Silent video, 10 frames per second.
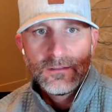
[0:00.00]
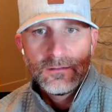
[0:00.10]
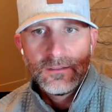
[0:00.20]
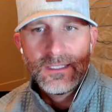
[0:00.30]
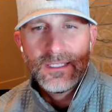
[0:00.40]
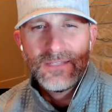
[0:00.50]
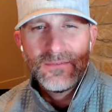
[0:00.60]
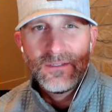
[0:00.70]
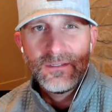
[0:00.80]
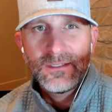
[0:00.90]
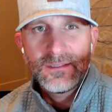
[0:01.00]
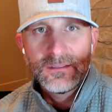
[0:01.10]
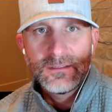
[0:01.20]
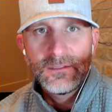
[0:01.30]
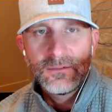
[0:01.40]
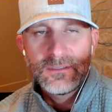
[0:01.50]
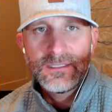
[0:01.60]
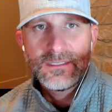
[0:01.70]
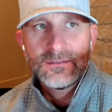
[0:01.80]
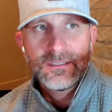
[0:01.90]
Like even like the little
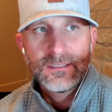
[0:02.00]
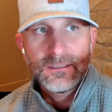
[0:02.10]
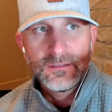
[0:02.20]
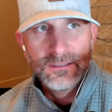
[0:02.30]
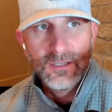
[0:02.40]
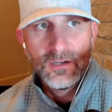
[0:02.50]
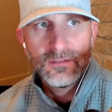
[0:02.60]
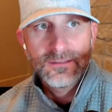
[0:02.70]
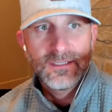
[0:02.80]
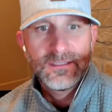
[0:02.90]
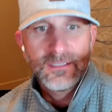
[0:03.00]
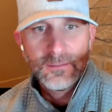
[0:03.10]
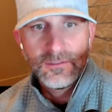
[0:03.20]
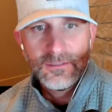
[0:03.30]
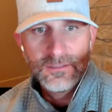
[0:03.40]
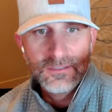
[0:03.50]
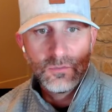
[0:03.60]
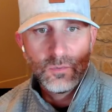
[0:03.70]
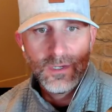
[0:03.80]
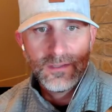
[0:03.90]
details, like on this haunt site that I'm on, just the
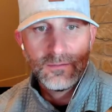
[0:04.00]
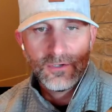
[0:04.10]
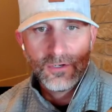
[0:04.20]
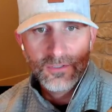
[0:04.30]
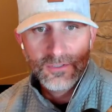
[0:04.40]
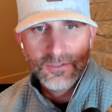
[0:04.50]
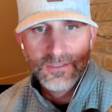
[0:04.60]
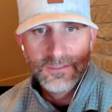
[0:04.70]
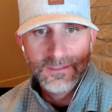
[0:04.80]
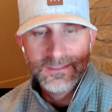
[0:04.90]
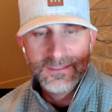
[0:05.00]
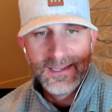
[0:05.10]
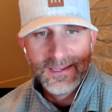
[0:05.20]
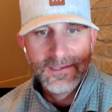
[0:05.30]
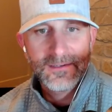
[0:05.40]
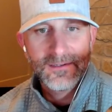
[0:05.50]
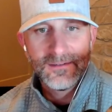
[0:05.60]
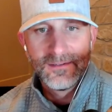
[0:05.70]
way the cursor is with this hand and